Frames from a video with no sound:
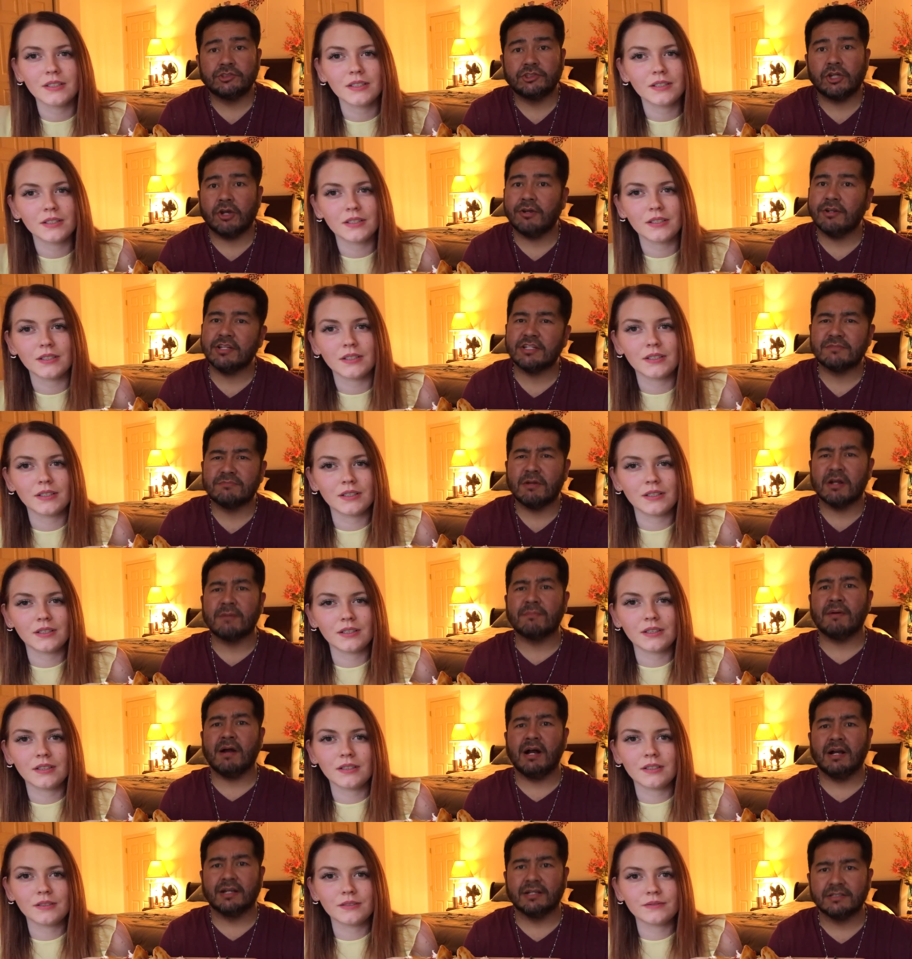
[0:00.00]
Speaker 1: Sorry this
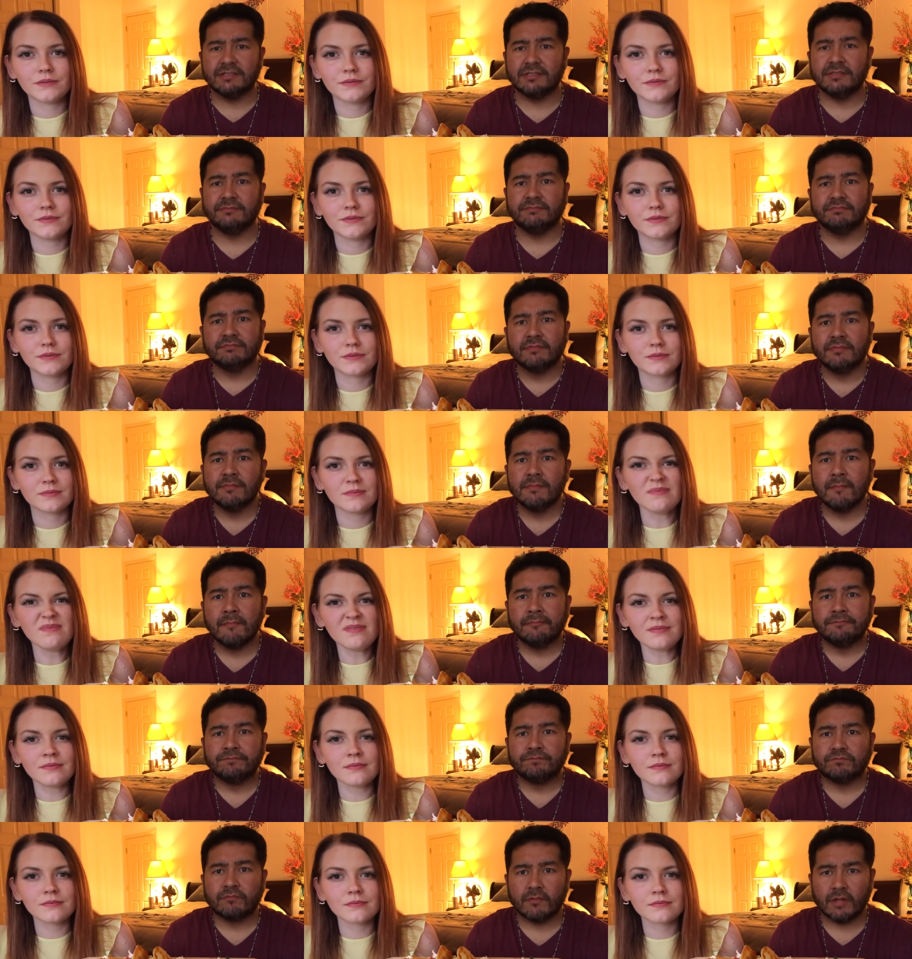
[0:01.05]
mukbang isn't
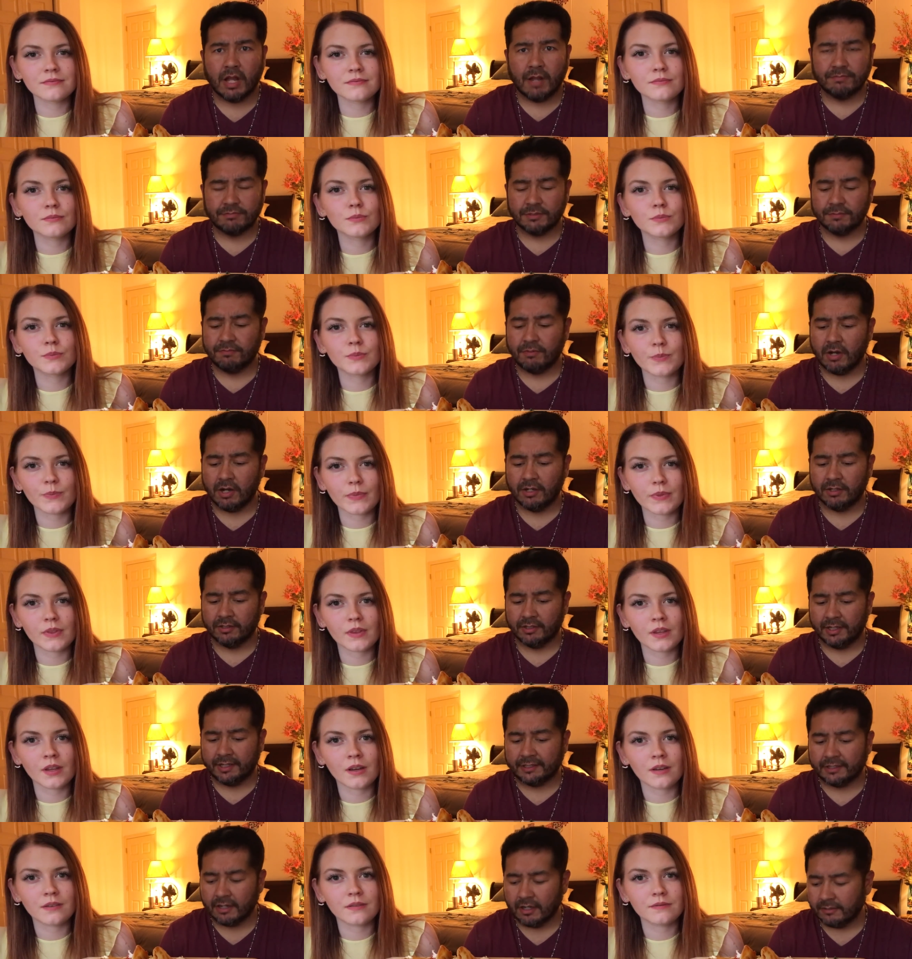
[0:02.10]
up to par
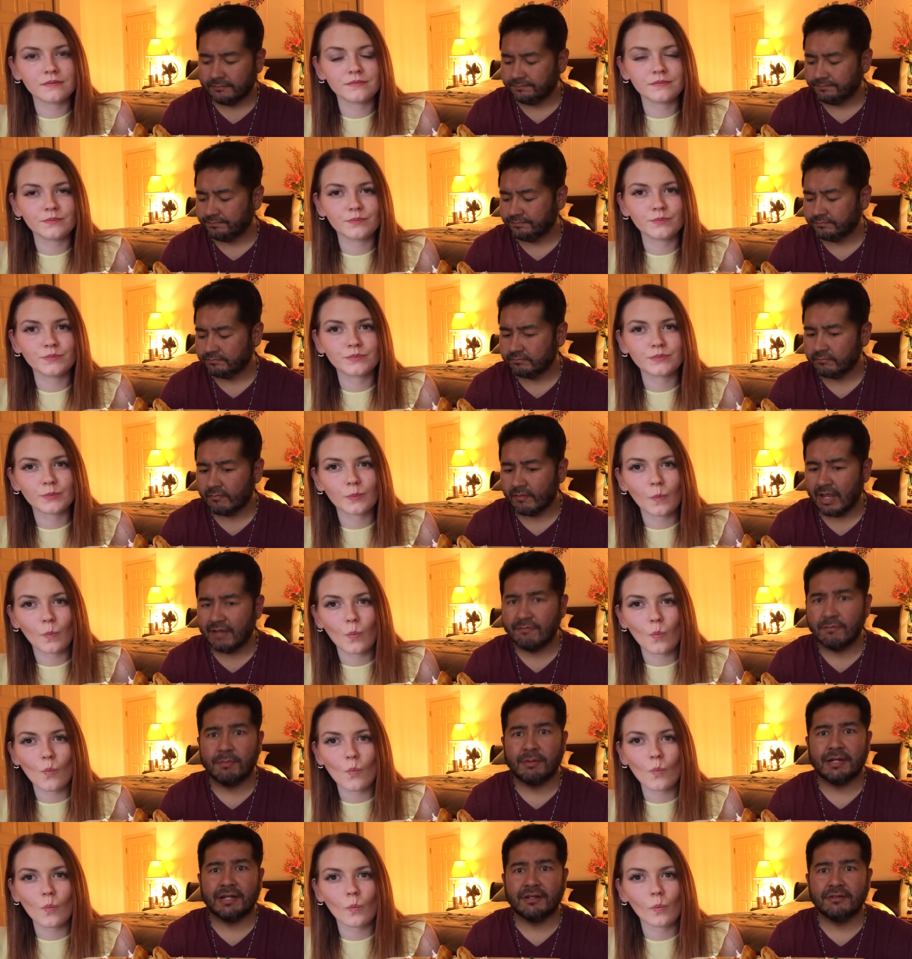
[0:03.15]
like
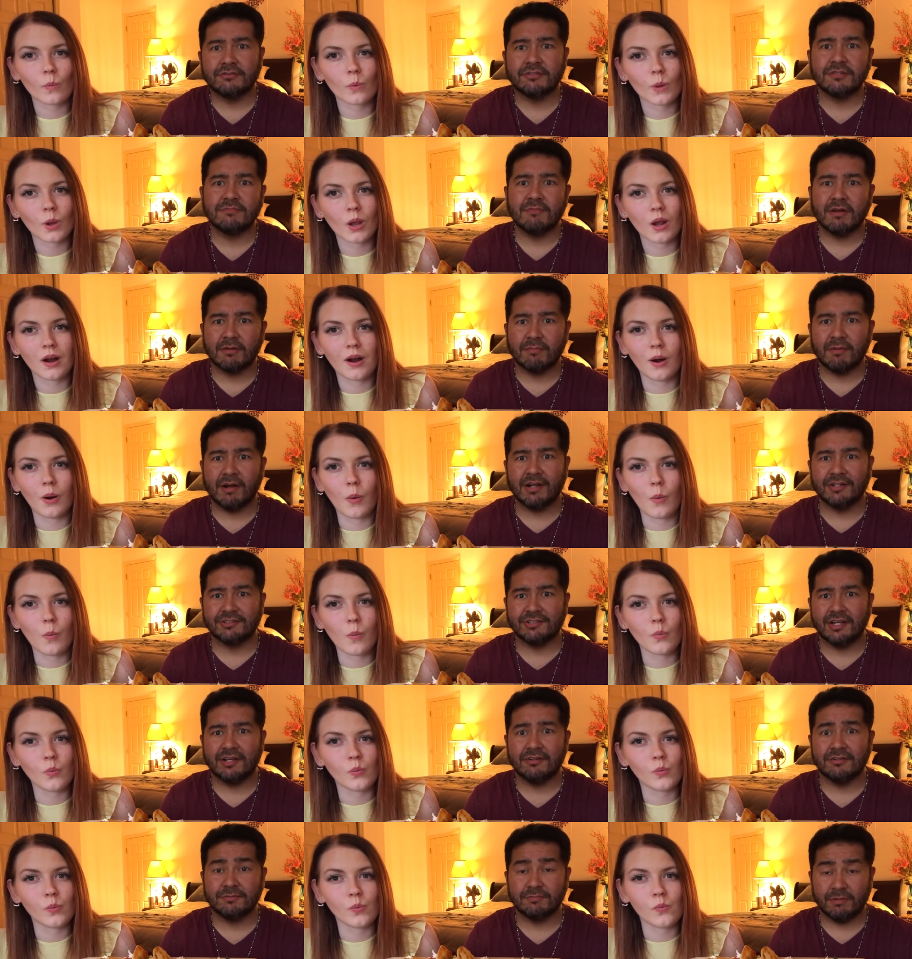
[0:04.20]
everybody else's mukbang
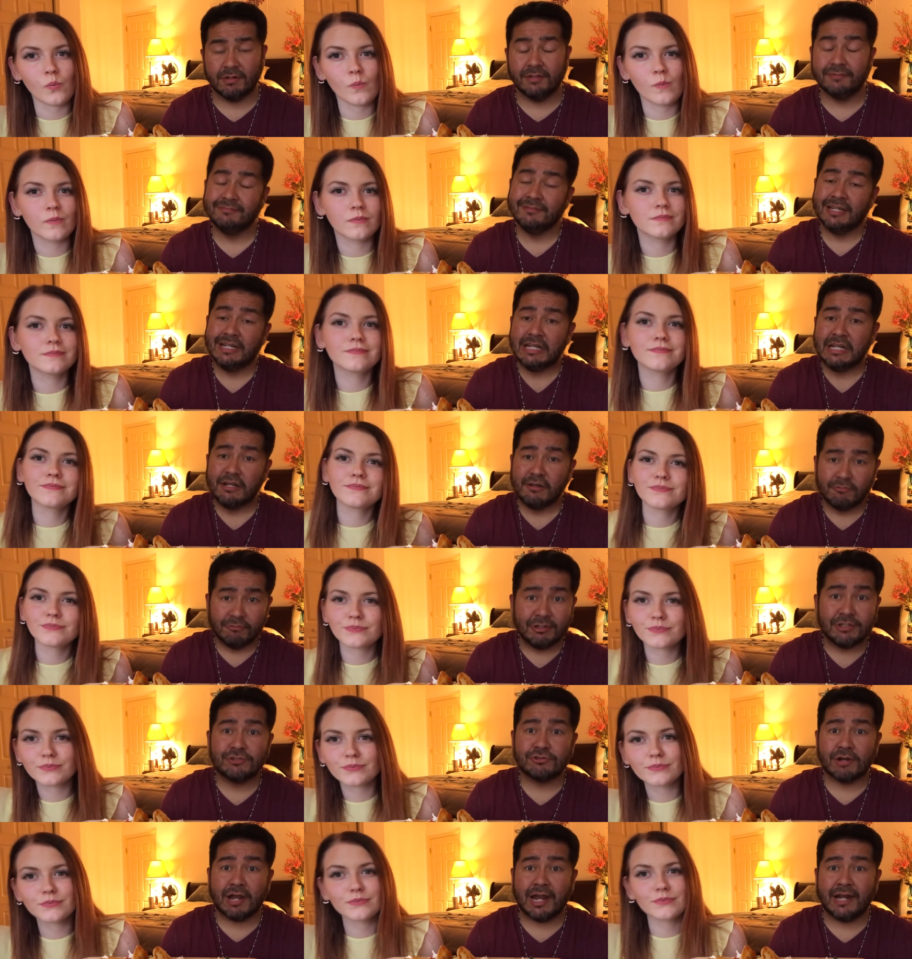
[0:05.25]
channels, but
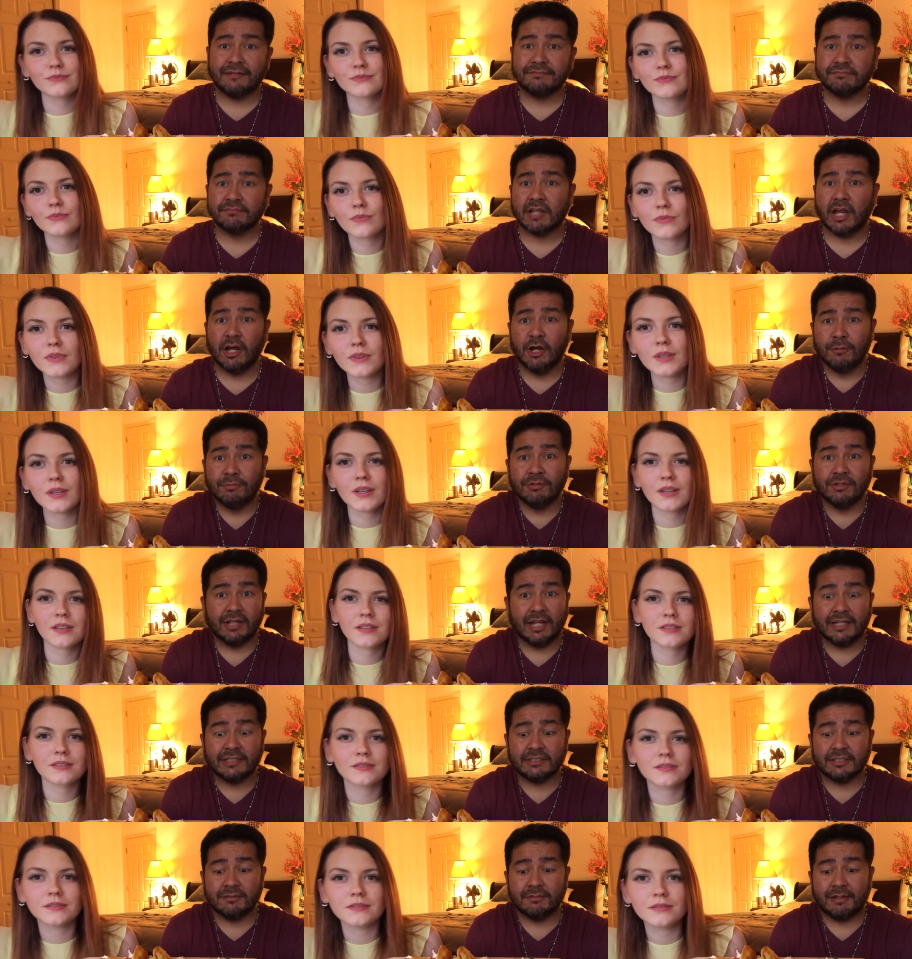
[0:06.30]
we tried. I hope you
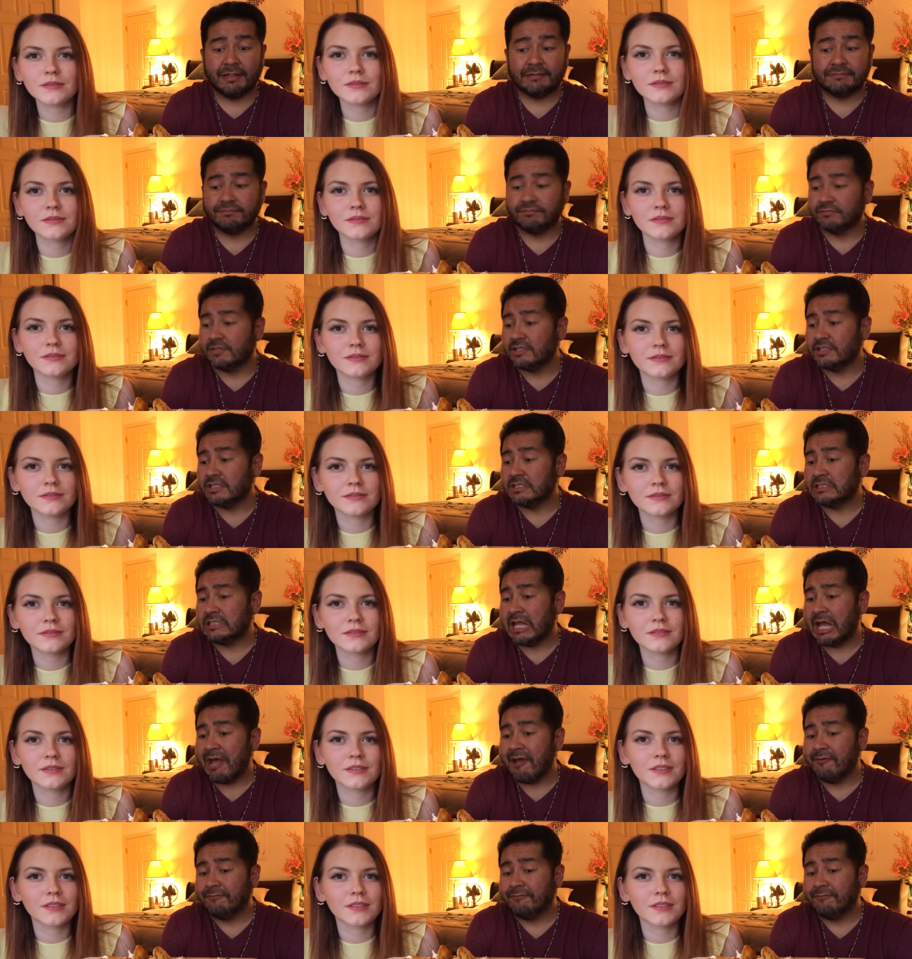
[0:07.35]
liked it, man. This is